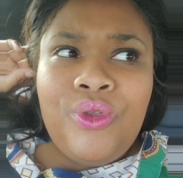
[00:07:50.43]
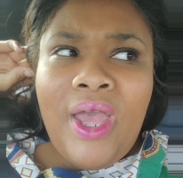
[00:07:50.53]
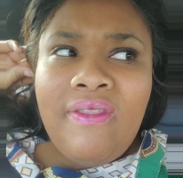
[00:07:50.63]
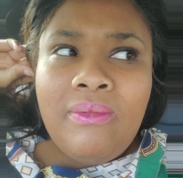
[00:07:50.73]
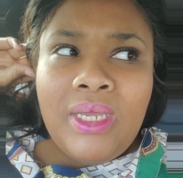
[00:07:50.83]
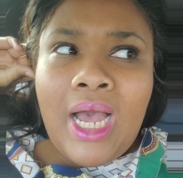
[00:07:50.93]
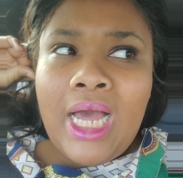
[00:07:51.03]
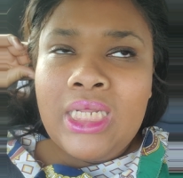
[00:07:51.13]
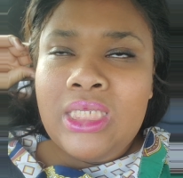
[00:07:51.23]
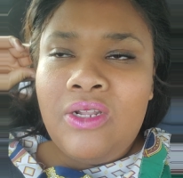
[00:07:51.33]
have to be
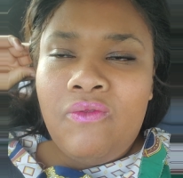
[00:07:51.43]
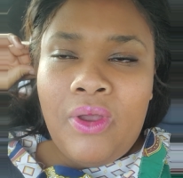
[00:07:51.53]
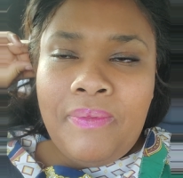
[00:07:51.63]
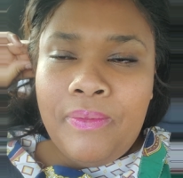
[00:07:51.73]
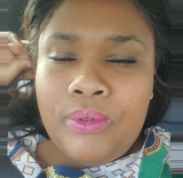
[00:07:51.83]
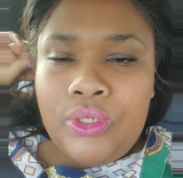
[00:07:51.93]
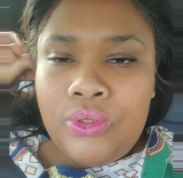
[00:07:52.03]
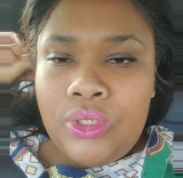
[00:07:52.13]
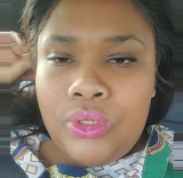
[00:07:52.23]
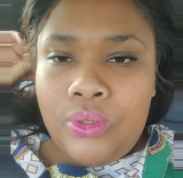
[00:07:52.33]
cognizant of what people
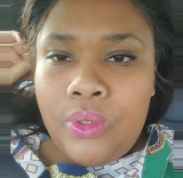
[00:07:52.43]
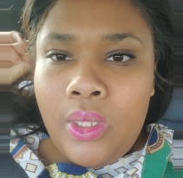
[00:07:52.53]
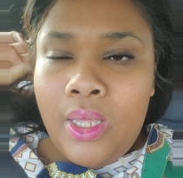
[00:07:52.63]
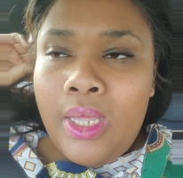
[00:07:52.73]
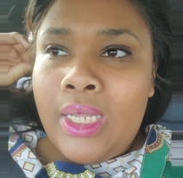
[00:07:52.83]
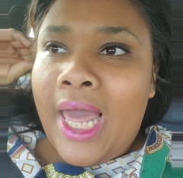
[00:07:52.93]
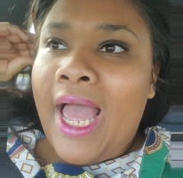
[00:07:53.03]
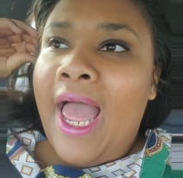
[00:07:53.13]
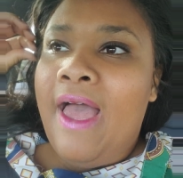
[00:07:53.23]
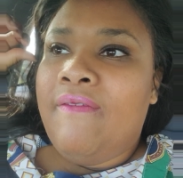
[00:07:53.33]
do too. Like,
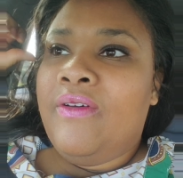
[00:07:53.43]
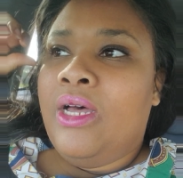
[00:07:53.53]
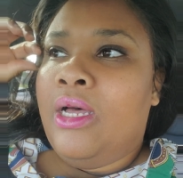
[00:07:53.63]
I have